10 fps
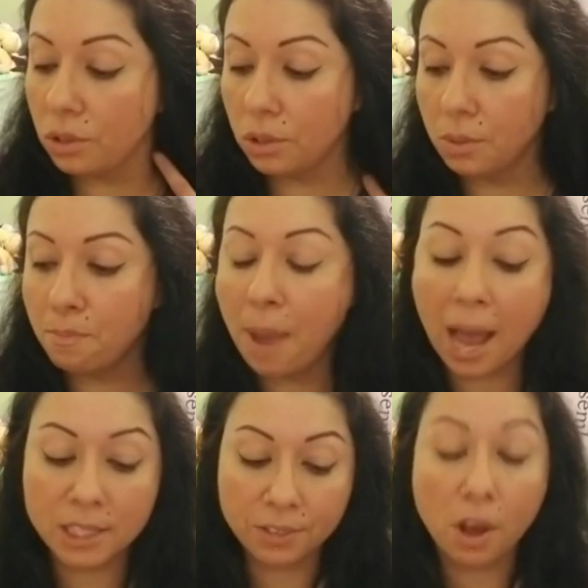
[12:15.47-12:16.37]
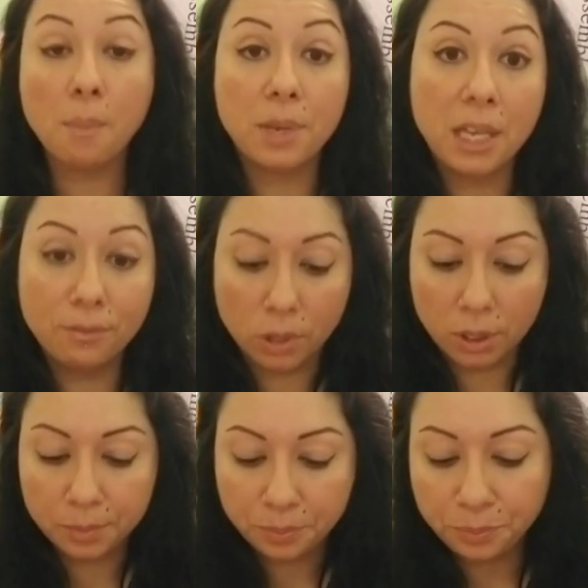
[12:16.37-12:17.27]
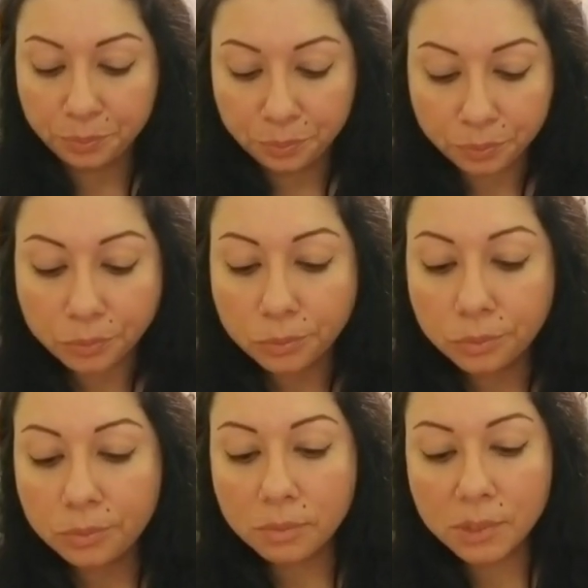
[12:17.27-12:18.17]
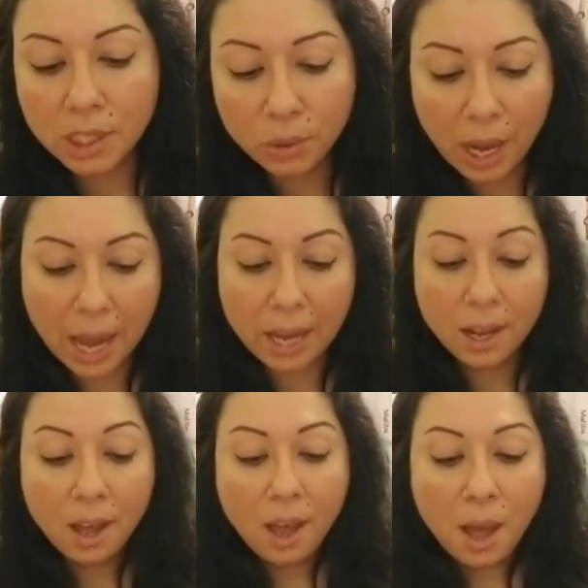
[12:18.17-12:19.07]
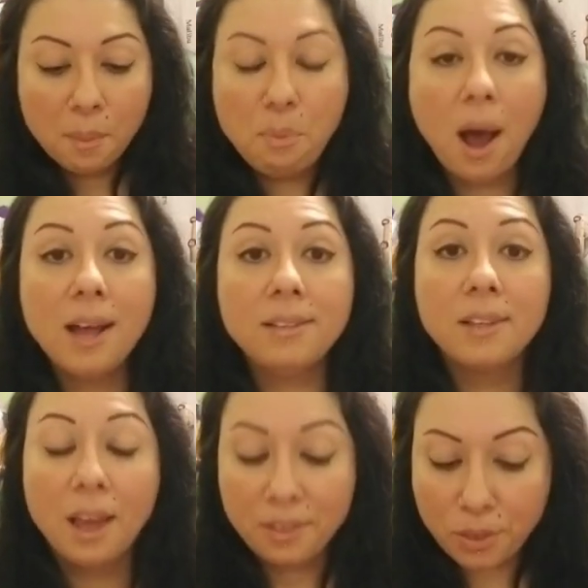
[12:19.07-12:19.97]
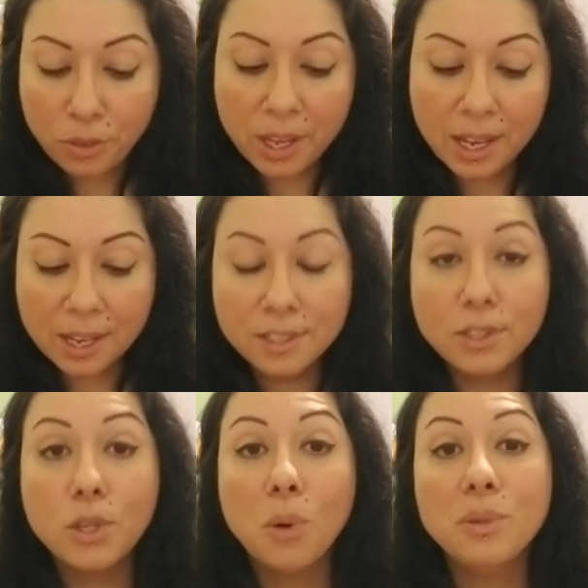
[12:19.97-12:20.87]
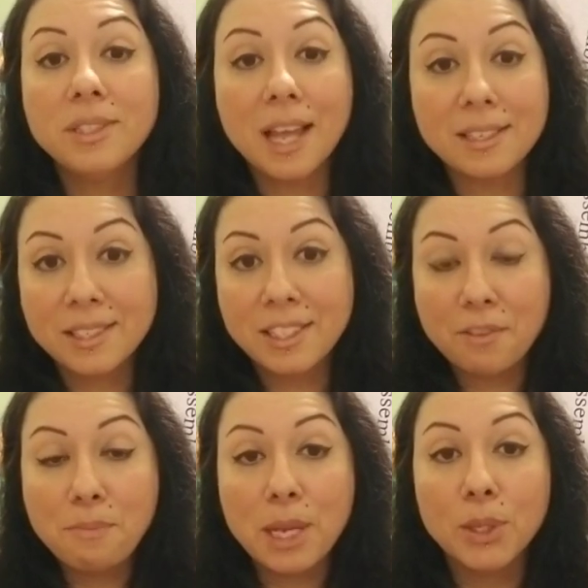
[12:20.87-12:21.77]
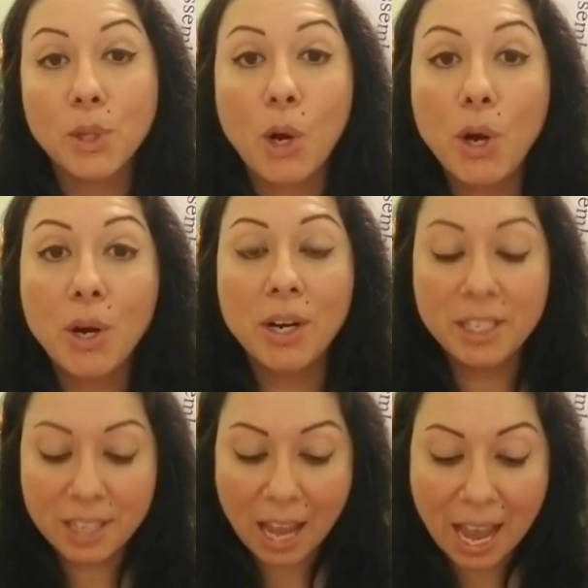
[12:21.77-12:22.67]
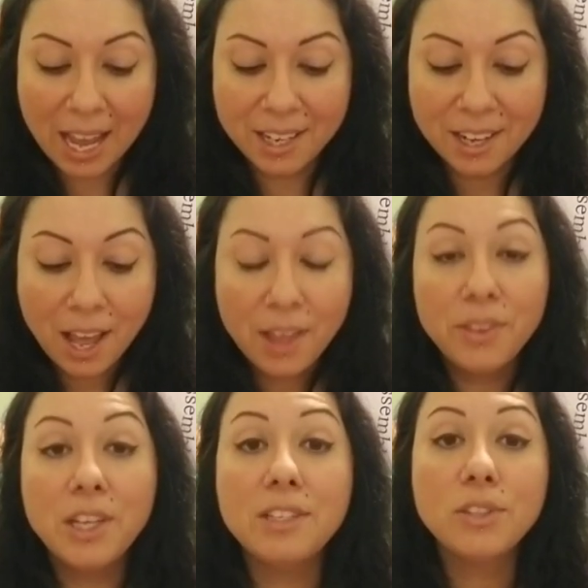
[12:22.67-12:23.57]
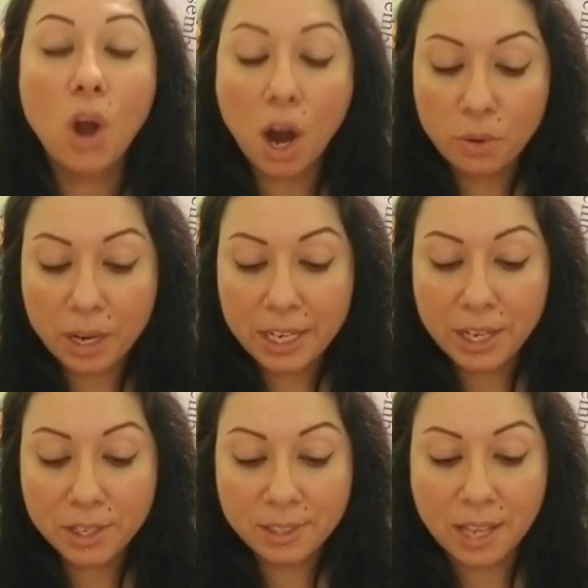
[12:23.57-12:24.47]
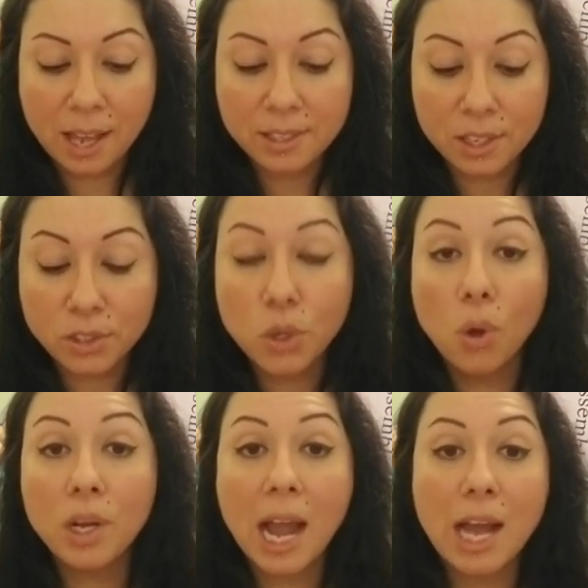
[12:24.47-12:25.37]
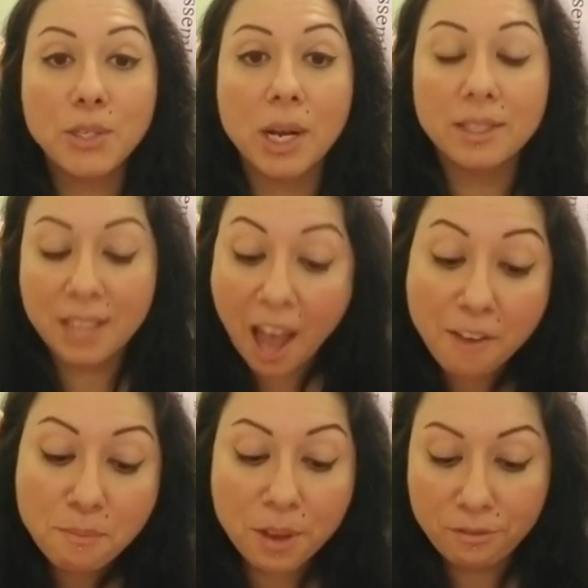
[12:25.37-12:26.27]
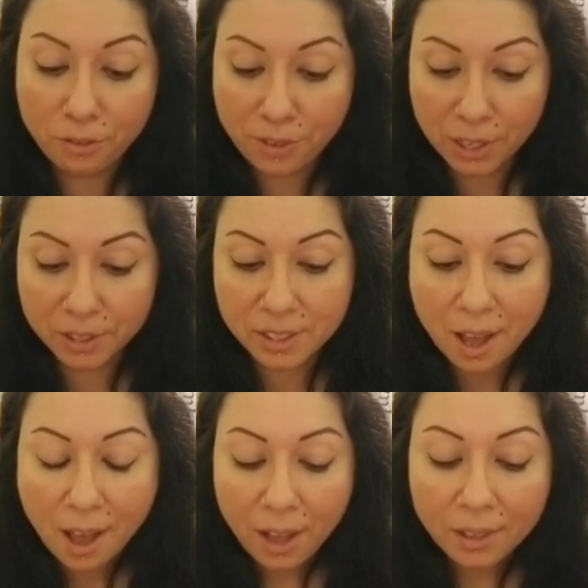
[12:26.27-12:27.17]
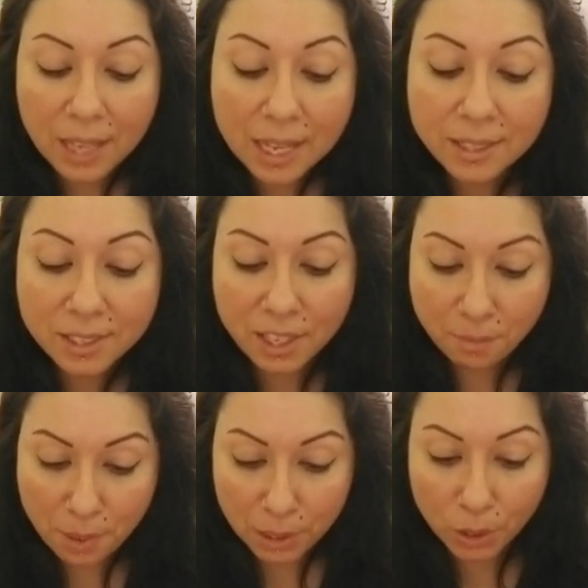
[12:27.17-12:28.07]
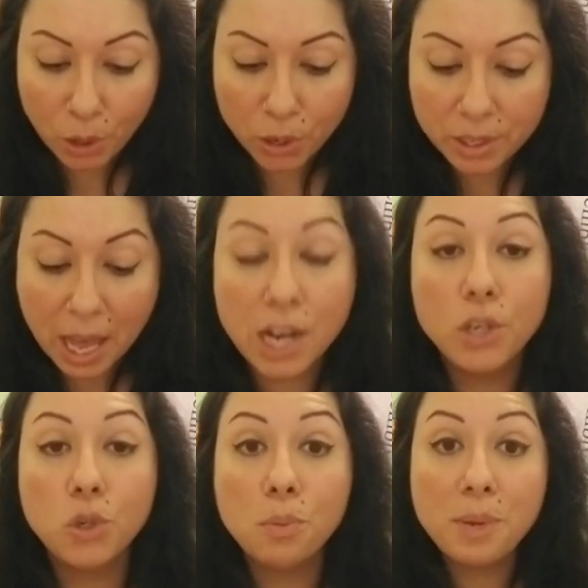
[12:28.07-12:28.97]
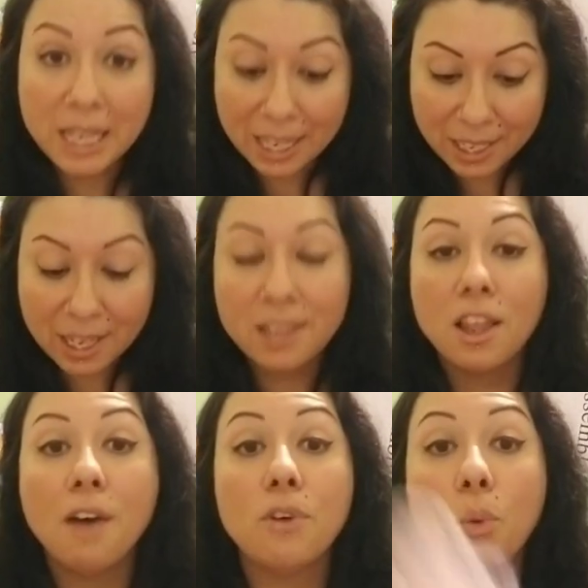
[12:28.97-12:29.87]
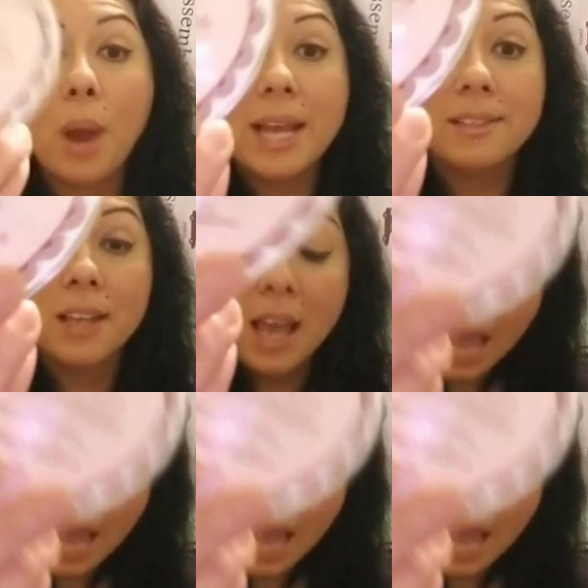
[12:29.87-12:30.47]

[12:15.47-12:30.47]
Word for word: massive upheaval Okay, but the thing is, those lessons have been learned, and this card right here says soul contracts have been fulfilled, lessons have been learned, and a new beginning in love awaits.